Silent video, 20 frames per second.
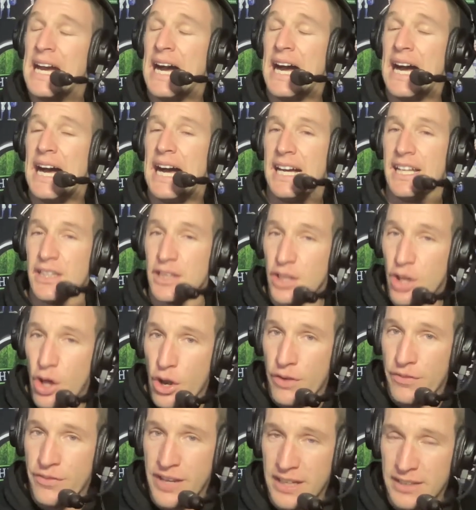a
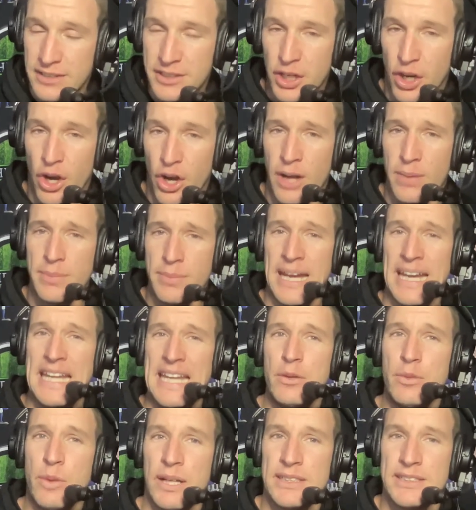lot of our time,
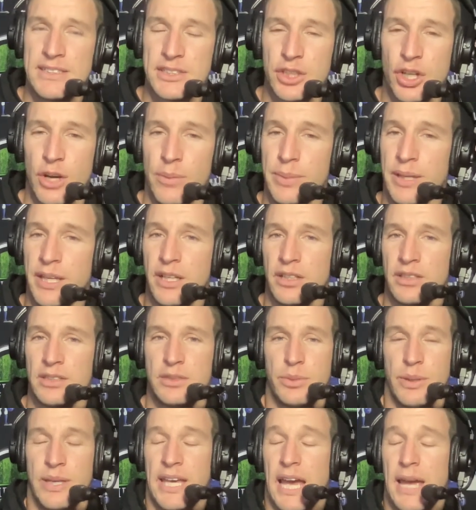anyone's time,
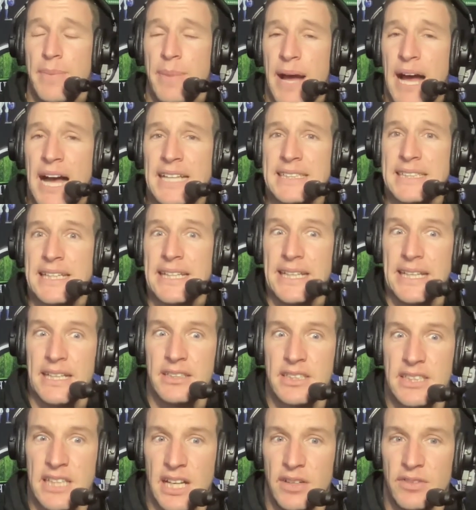because we keep asking
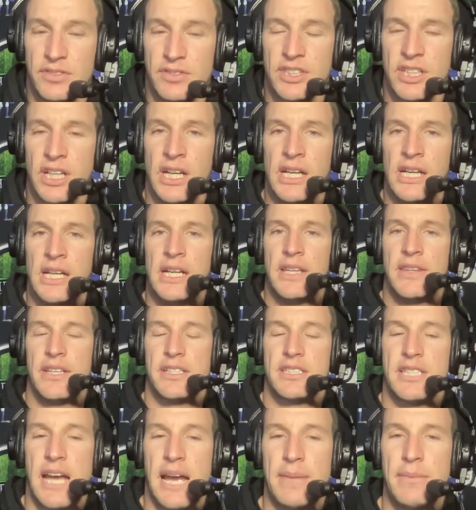ourselves the
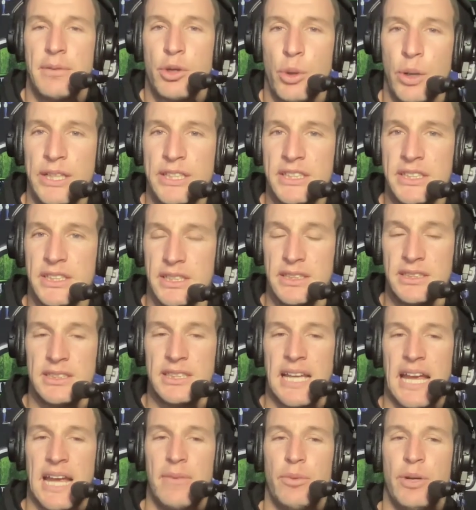same
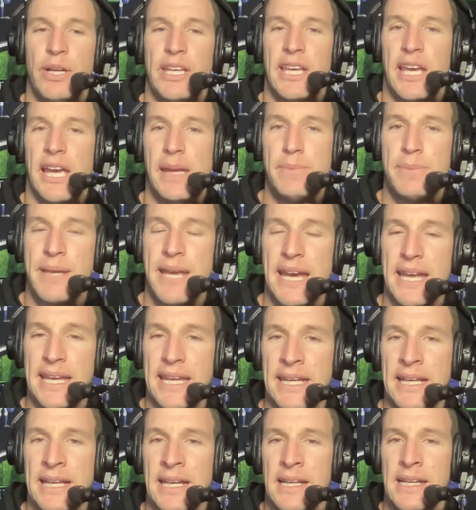questions and we keep
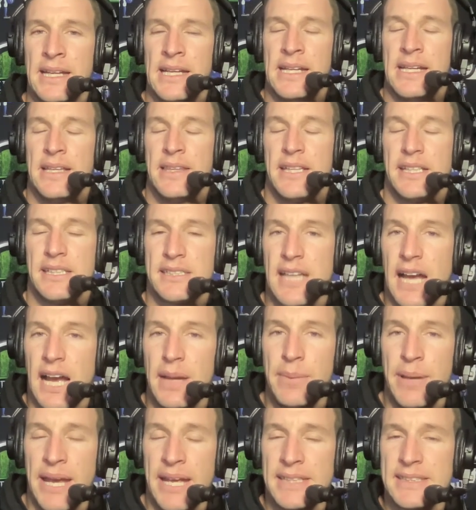getting the
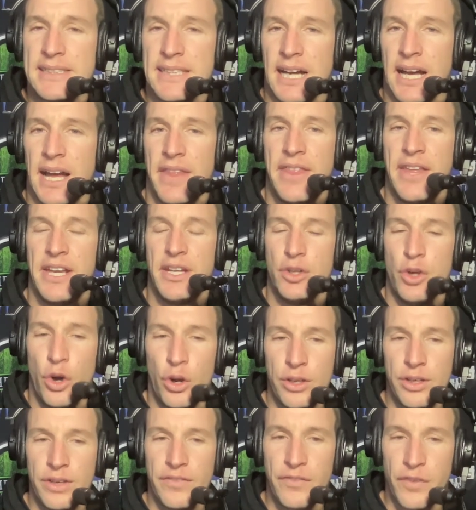same answer. They're
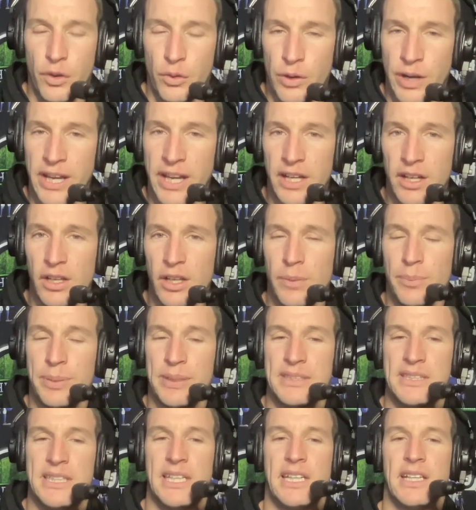not for real,
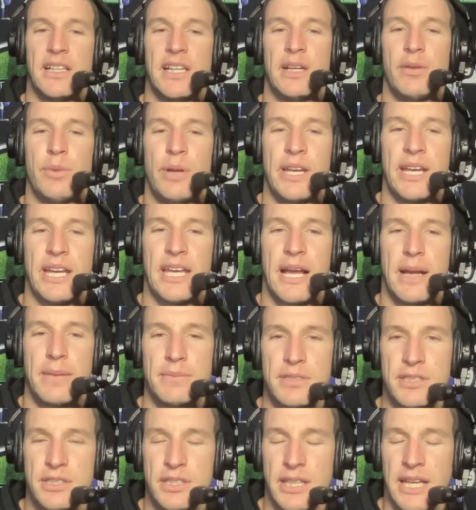particularly when it
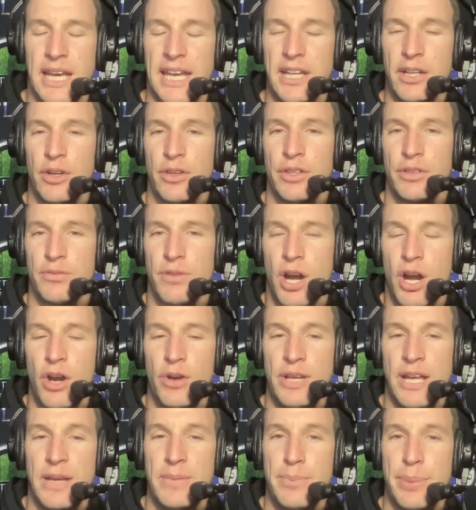comes to getting on the
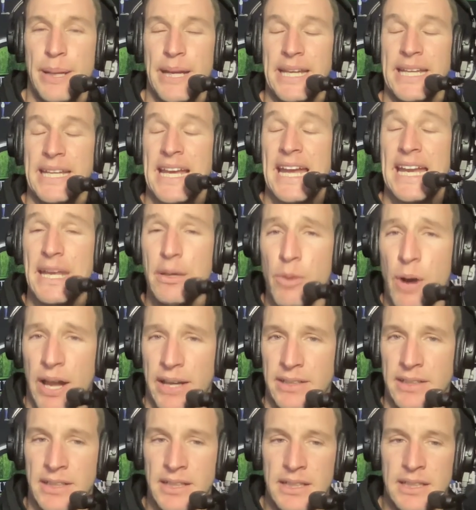road and beating
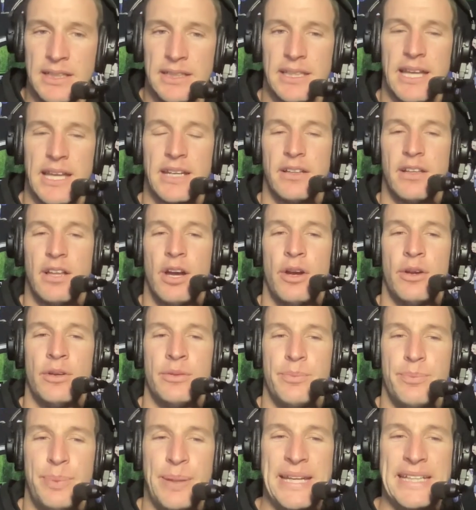anyone, let
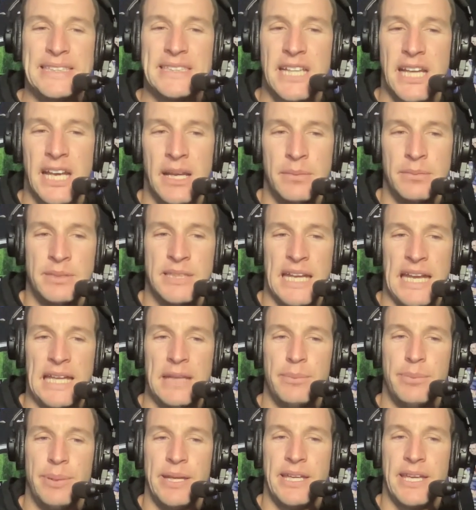alone big teams
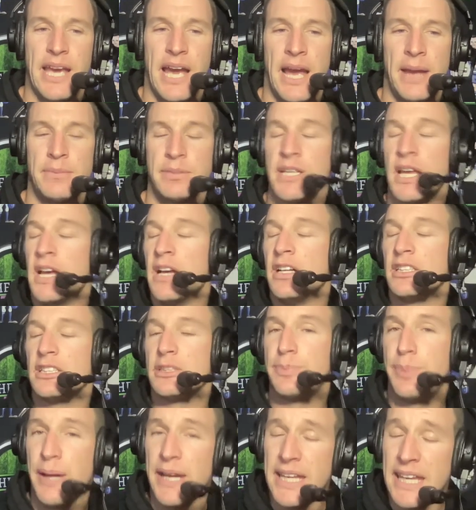in big games.
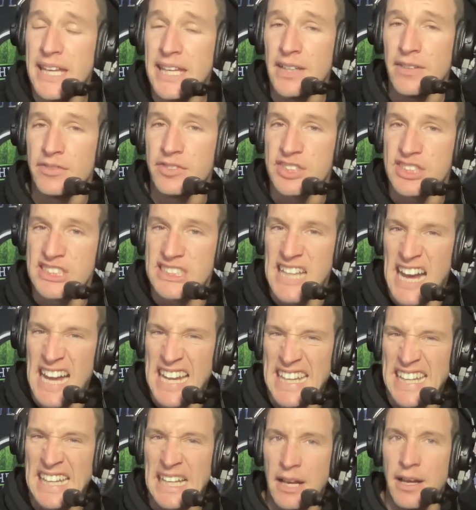Speaking of
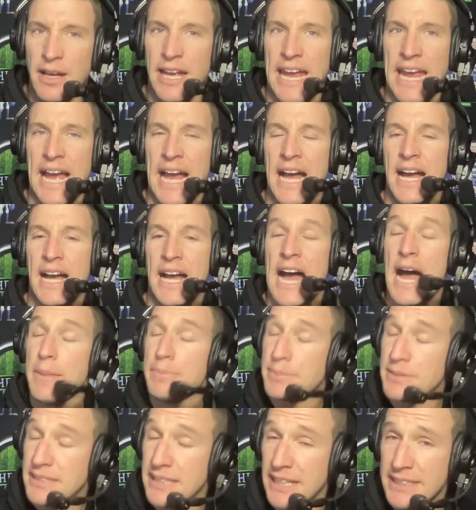stunning
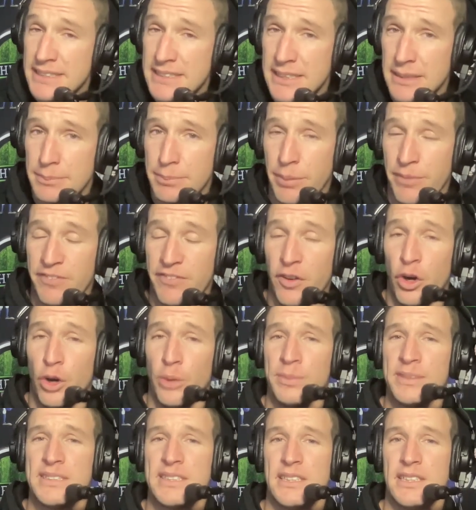upsets and
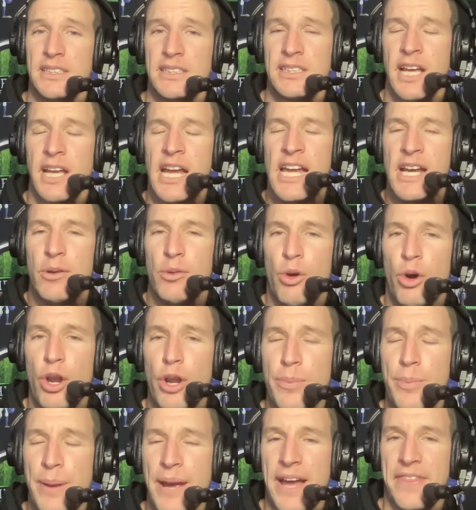performances, what
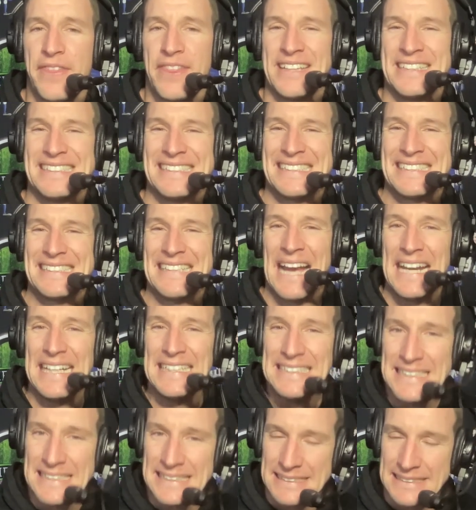about the
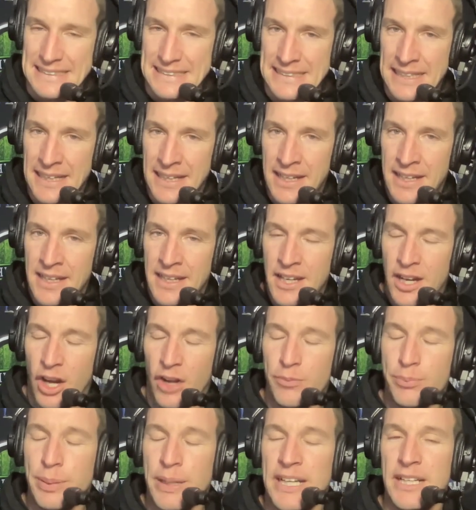Sainters?
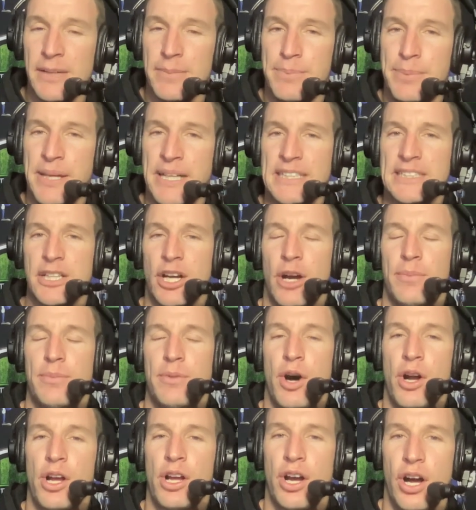I've been a big-time
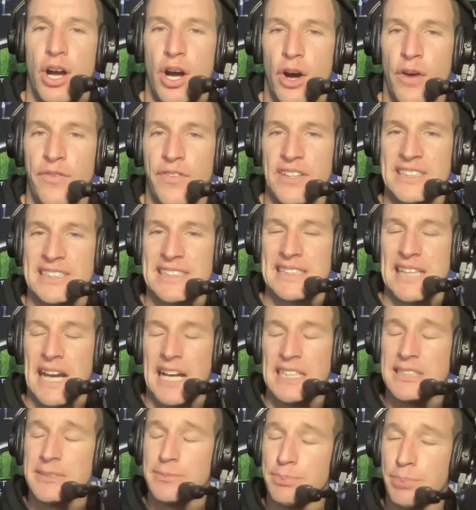knocker of the
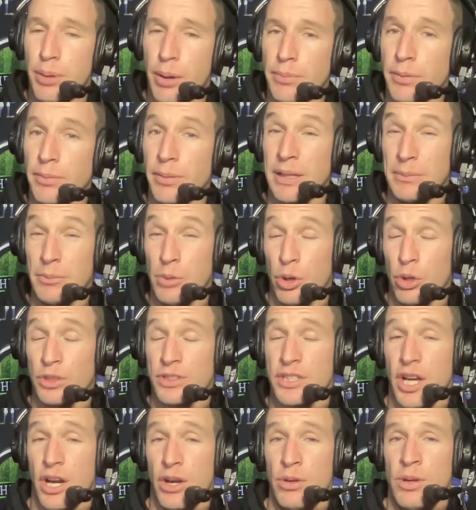Saints, probably more
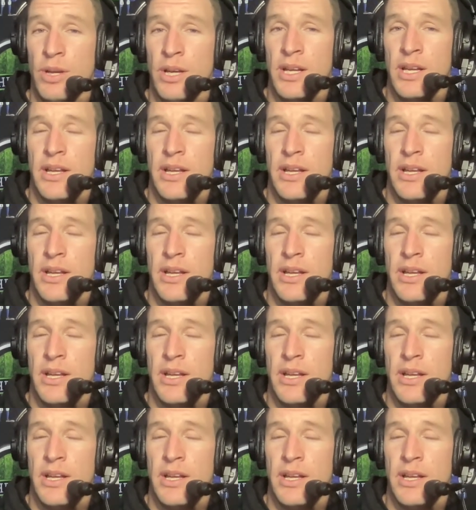so